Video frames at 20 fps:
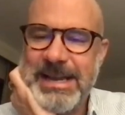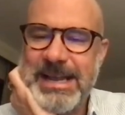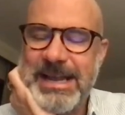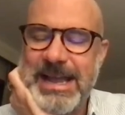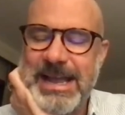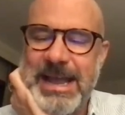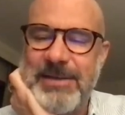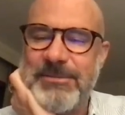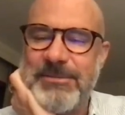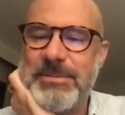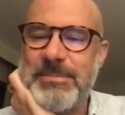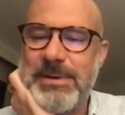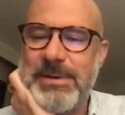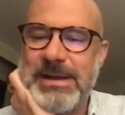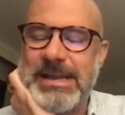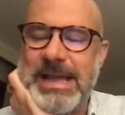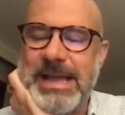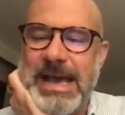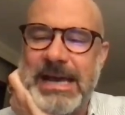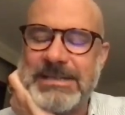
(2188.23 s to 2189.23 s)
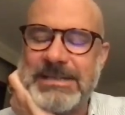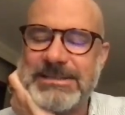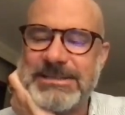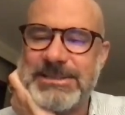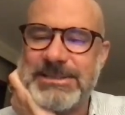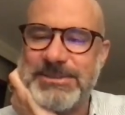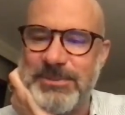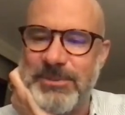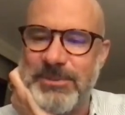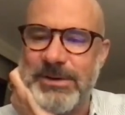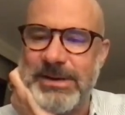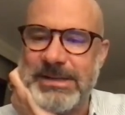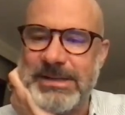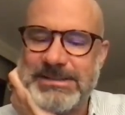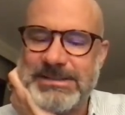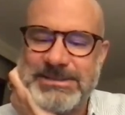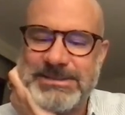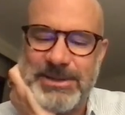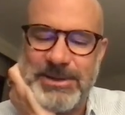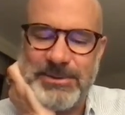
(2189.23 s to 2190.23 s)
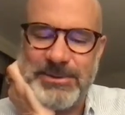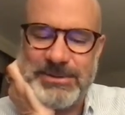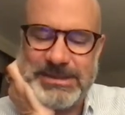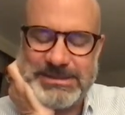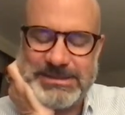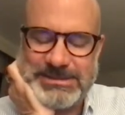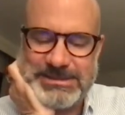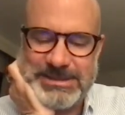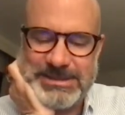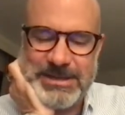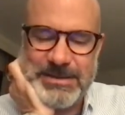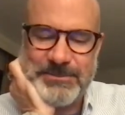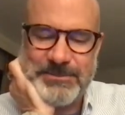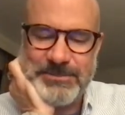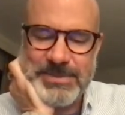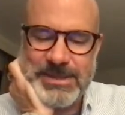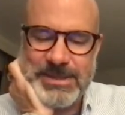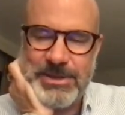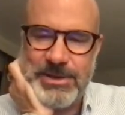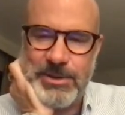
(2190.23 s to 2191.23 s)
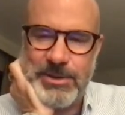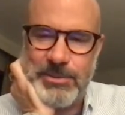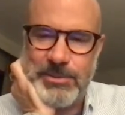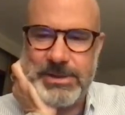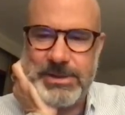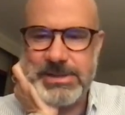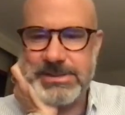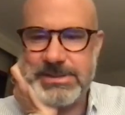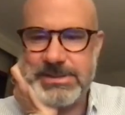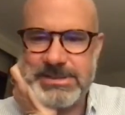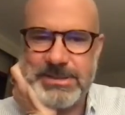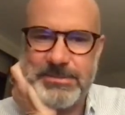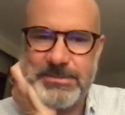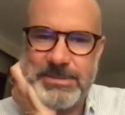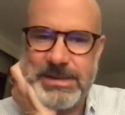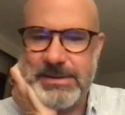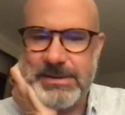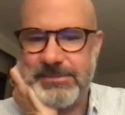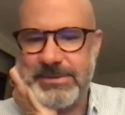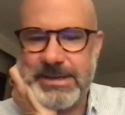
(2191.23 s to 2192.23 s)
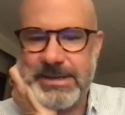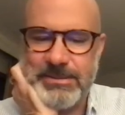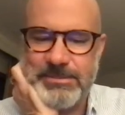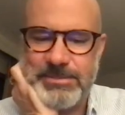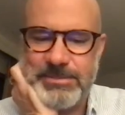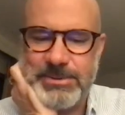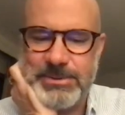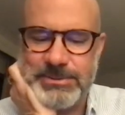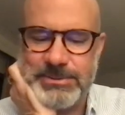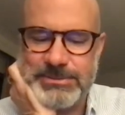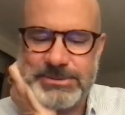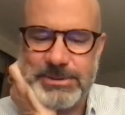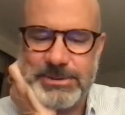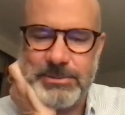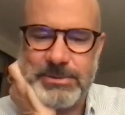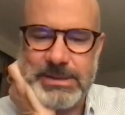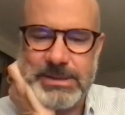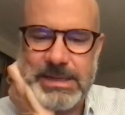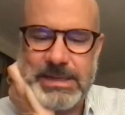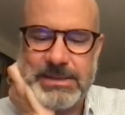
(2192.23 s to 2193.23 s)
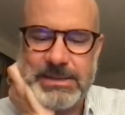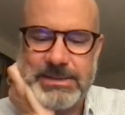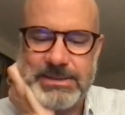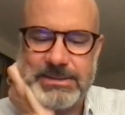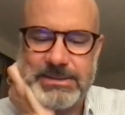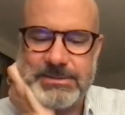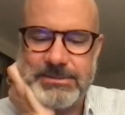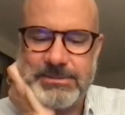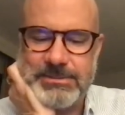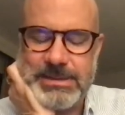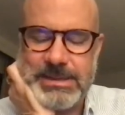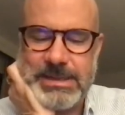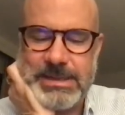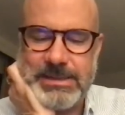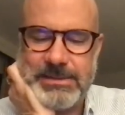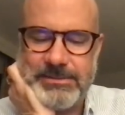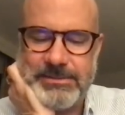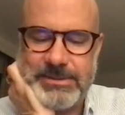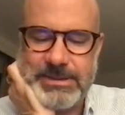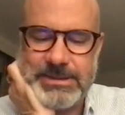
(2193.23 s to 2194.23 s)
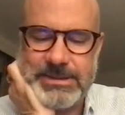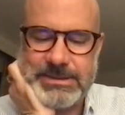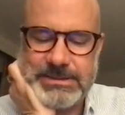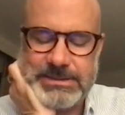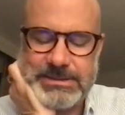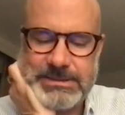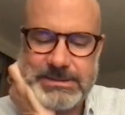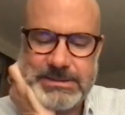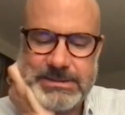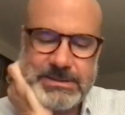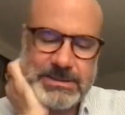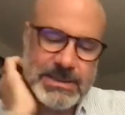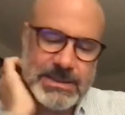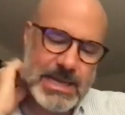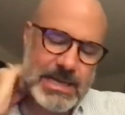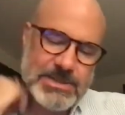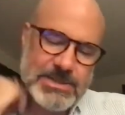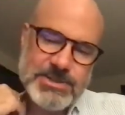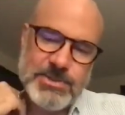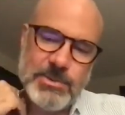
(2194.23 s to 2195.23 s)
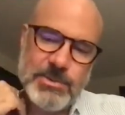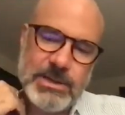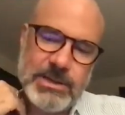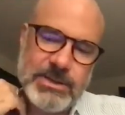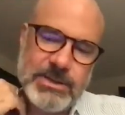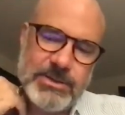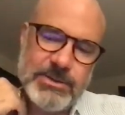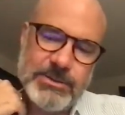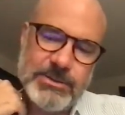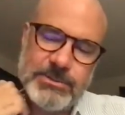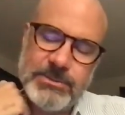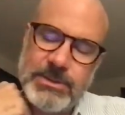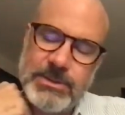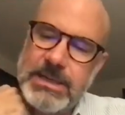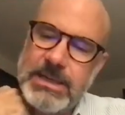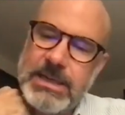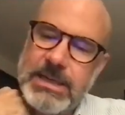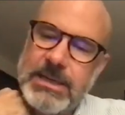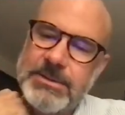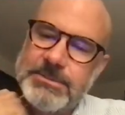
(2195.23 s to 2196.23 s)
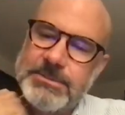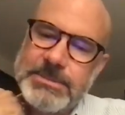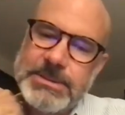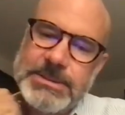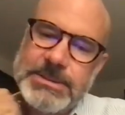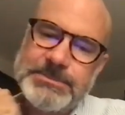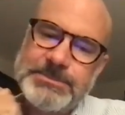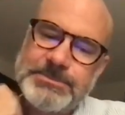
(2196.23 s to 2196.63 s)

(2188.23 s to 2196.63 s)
everybody asks for it. So it's, you know, when is this going to be FDA approved? So we're kind of in a catch-22 right now. But